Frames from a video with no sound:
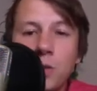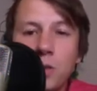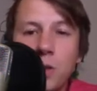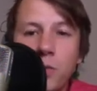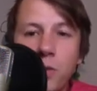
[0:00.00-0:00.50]

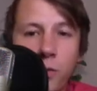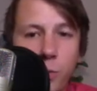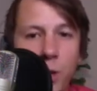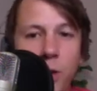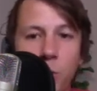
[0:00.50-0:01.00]
So if you
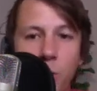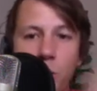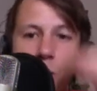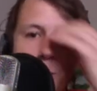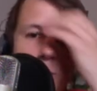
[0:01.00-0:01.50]
ever been to
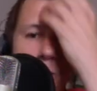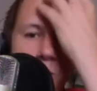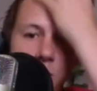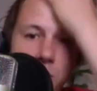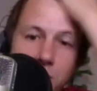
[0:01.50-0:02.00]
Horicon
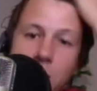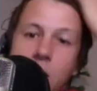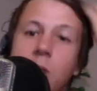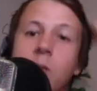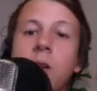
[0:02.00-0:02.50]
Marsh, let us
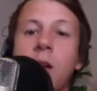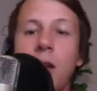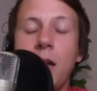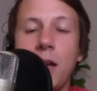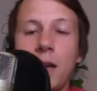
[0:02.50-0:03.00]
know.
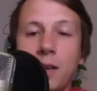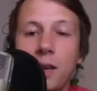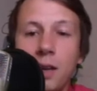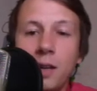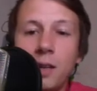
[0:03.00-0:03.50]
And
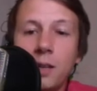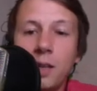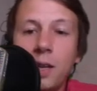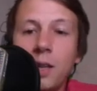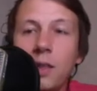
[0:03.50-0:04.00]

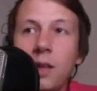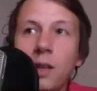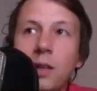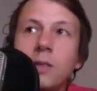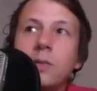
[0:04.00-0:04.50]
in
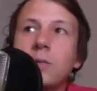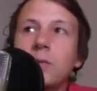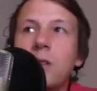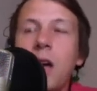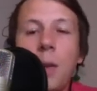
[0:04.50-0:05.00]
the
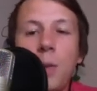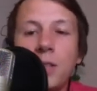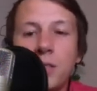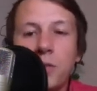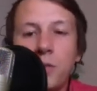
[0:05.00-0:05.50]

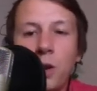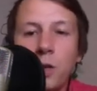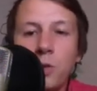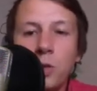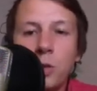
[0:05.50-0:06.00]
comments, if you're on
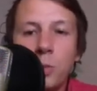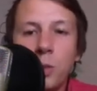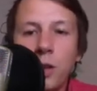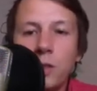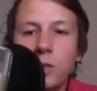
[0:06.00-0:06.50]
YouTube,
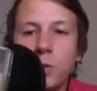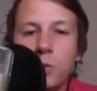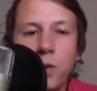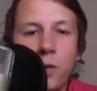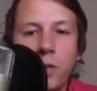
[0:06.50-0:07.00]
let us know what your
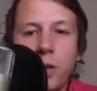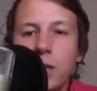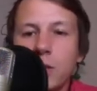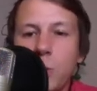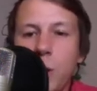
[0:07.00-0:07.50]
favorite thing
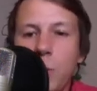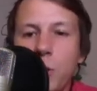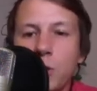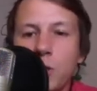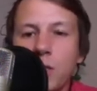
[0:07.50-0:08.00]
is about
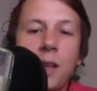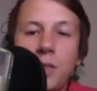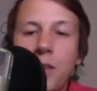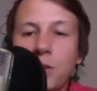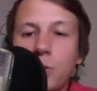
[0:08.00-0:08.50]
marshes.
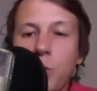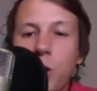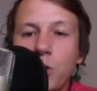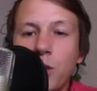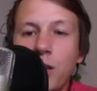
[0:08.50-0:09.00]
Thanks for
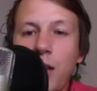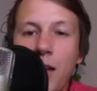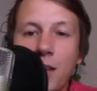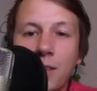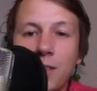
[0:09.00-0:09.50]
watching
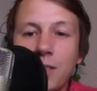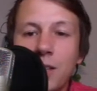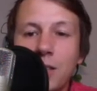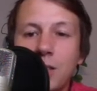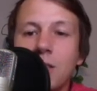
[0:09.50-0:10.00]
and
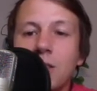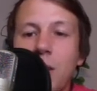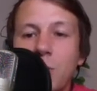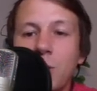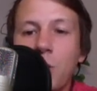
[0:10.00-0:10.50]
listening to this
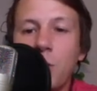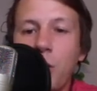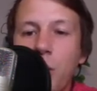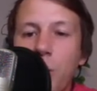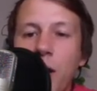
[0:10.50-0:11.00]
episode
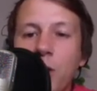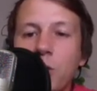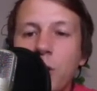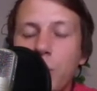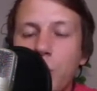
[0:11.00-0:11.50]
of the
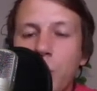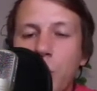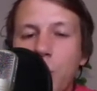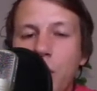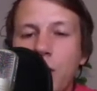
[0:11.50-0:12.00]
Badgerland
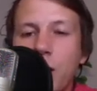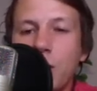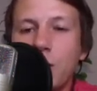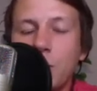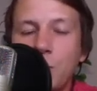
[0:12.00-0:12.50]
Birding Podcast.